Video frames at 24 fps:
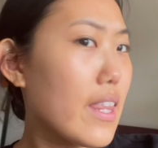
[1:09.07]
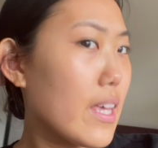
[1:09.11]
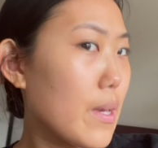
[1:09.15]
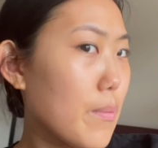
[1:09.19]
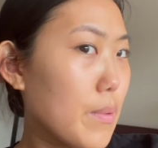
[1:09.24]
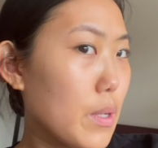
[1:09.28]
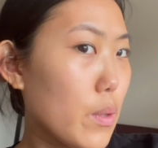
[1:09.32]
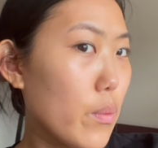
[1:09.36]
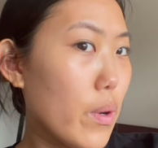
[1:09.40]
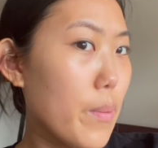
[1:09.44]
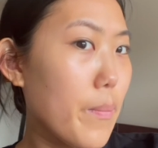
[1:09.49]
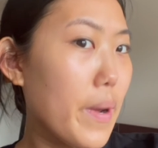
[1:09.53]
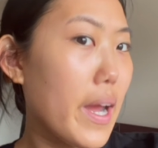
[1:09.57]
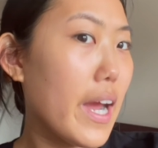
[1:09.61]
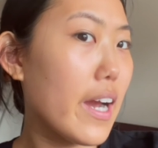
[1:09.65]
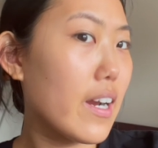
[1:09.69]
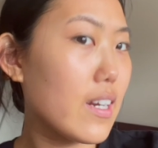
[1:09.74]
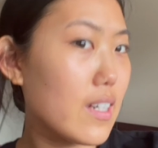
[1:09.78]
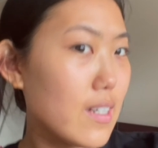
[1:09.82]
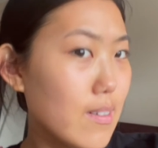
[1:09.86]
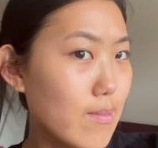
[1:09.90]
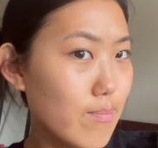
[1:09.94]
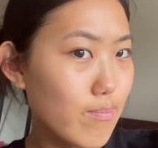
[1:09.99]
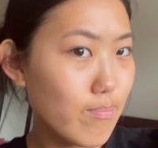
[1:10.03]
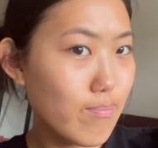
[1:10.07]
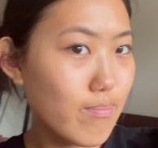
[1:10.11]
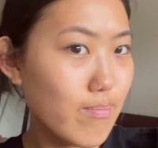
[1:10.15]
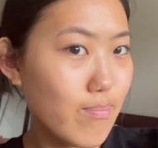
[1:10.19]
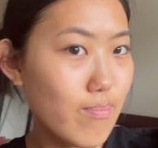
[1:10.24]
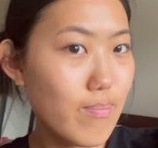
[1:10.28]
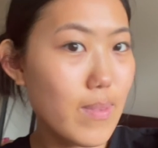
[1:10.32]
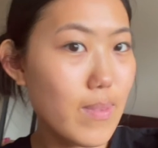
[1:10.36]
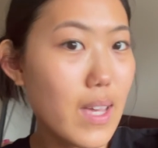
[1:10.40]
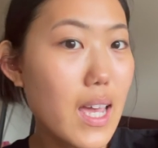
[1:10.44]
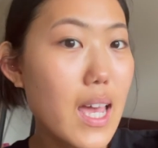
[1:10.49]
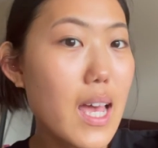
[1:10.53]
think I'm gonna wear my hair
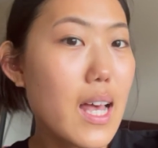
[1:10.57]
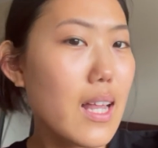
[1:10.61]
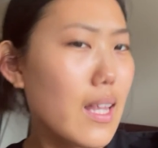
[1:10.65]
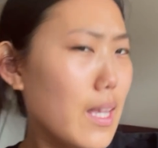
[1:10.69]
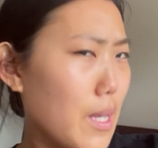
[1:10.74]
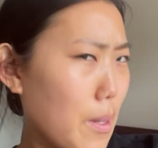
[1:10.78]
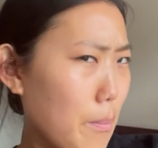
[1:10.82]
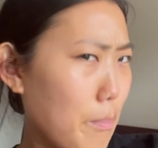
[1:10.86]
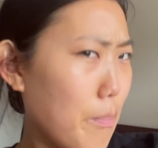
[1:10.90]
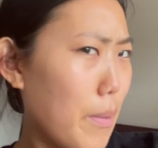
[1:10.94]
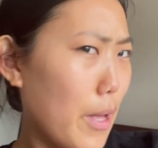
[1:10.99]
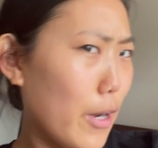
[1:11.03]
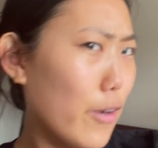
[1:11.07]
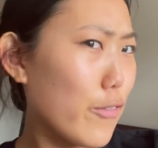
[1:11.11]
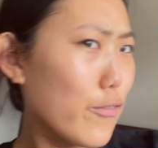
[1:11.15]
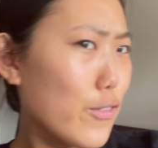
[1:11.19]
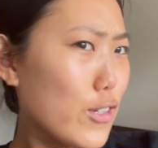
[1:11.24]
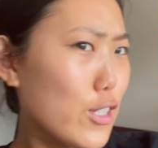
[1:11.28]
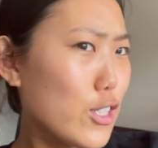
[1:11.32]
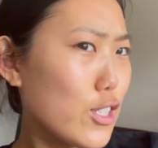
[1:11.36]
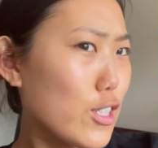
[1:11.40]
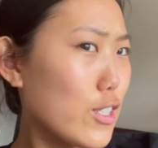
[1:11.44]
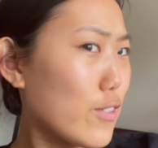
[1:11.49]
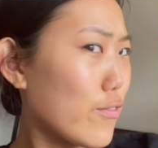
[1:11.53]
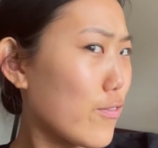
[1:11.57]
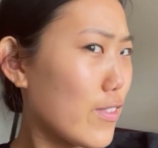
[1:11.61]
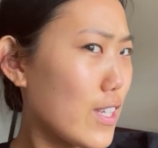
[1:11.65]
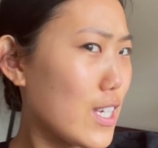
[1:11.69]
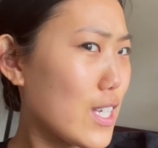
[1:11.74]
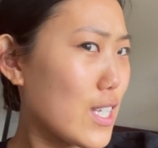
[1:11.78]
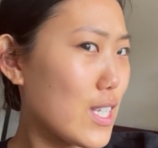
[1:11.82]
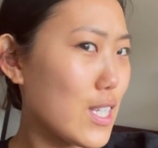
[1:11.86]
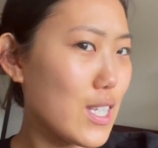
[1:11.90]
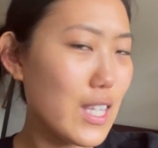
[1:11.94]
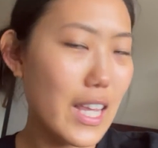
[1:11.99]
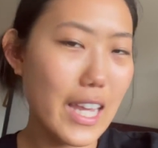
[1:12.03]
like a better version of
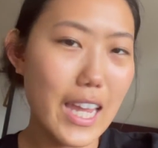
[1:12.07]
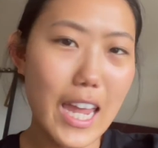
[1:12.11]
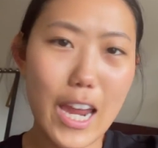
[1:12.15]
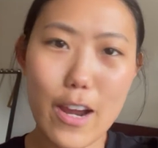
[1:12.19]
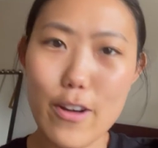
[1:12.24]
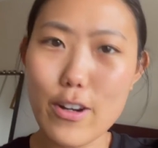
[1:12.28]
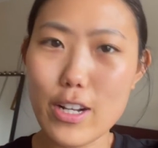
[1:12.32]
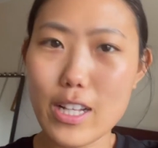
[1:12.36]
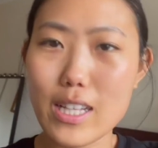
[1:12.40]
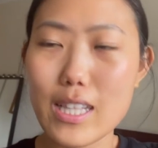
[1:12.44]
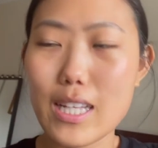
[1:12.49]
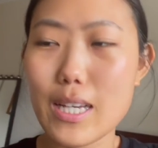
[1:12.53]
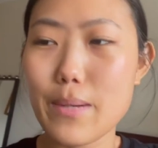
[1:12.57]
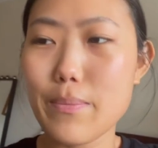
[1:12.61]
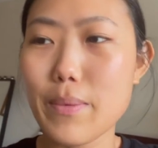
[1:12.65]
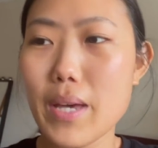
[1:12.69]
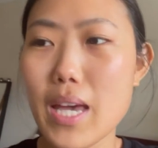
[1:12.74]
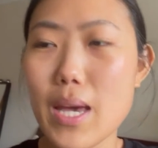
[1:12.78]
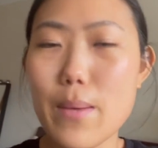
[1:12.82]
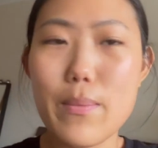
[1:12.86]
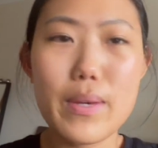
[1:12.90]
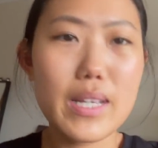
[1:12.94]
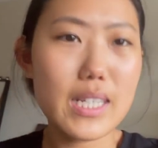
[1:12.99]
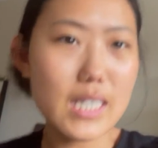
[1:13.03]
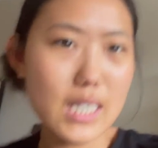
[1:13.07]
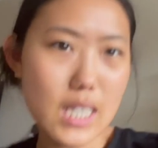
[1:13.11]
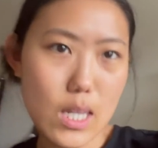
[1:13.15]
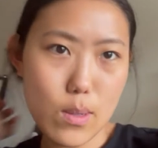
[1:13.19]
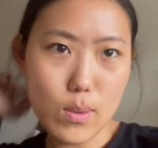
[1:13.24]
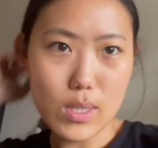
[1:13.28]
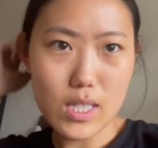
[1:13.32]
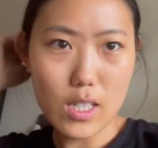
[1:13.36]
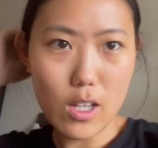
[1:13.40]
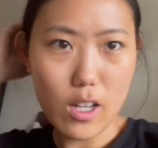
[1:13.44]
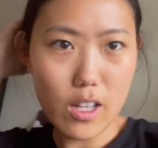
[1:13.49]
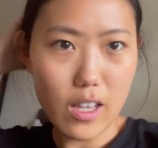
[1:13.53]
this, like hair in a clip, because it
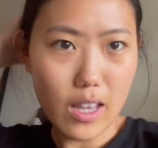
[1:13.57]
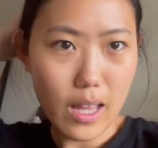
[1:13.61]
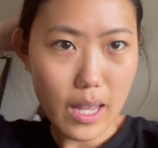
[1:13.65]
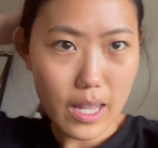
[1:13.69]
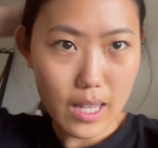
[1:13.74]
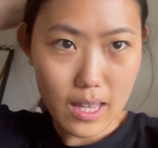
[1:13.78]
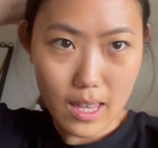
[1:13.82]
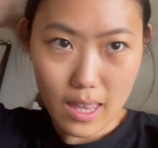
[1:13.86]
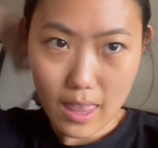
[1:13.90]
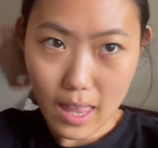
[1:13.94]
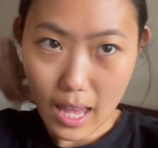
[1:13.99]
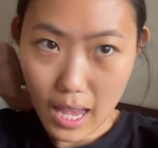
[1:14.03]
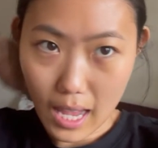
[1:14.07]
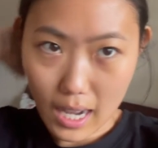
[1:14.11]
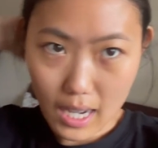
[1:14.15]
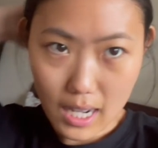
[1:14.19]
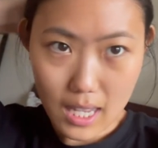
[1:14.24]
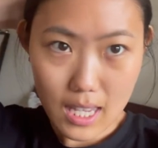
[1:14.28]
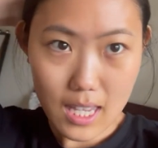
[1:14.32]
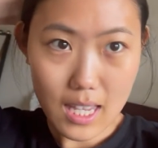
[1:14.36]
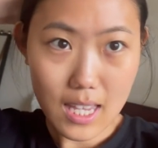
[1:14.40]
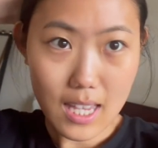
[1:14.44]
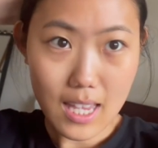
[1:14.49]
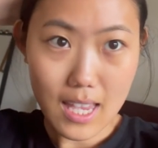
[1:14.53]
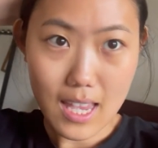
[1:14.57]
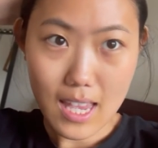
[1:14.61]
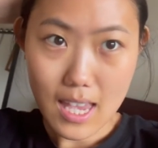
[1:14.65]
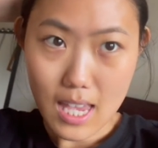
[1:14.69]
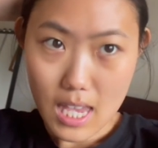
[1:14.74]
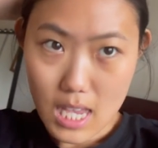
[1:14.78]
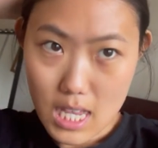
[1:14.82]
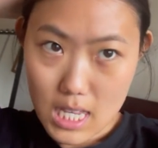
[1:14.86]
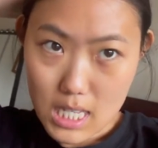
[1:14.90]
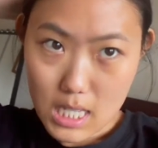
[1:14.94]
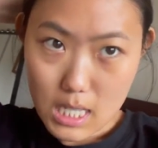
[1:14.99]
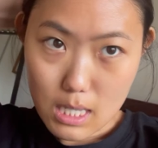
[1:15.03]
was all like that
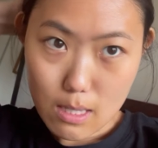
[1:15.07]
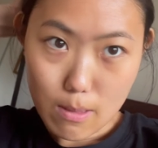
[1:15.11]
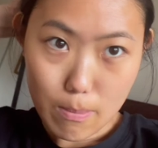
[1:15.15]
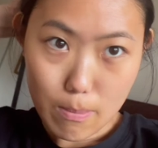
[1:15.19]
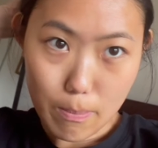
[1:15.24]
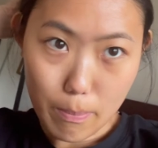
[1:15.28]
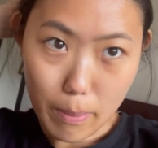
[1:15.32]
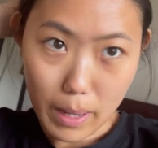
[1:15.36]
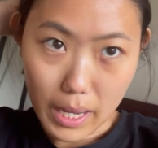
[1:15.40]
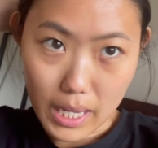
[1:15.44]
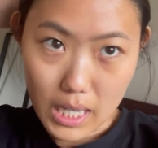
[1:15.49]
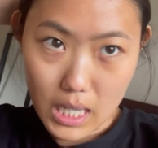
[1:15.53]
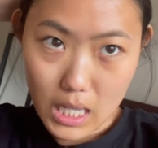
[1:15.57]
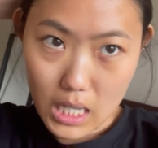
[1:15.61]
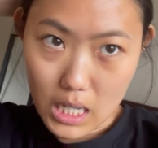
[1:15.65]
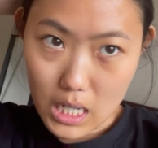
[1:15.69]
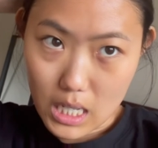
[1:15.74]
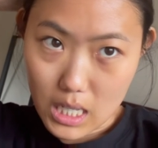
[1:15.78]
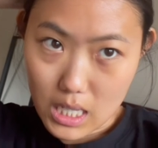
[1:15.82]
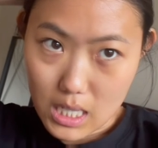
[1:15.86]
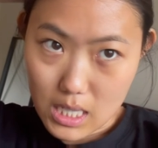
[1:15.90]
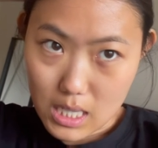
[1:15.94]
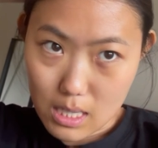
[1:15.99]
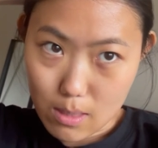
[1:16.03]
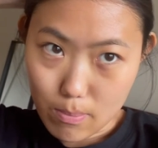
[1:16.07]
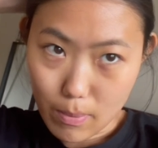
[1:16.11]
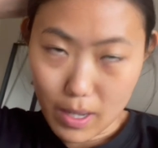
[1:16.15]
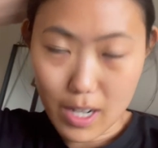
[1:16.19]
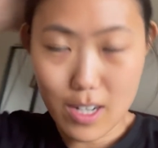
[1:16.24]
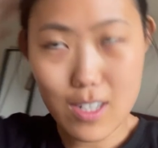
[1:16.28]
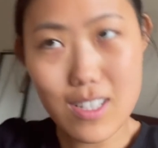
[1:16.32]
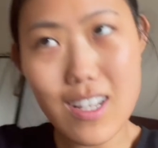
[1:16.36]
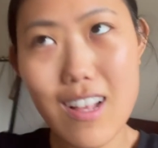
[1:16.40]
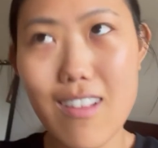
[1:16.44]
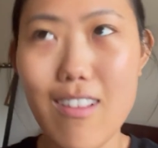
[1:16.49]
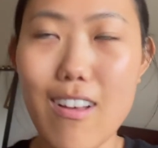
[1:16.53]
spikiness. My hair's
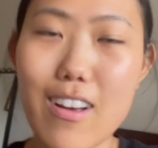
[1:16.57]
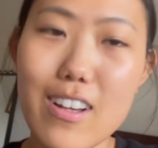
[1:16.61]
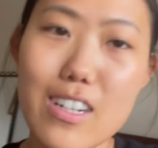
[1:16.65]
not long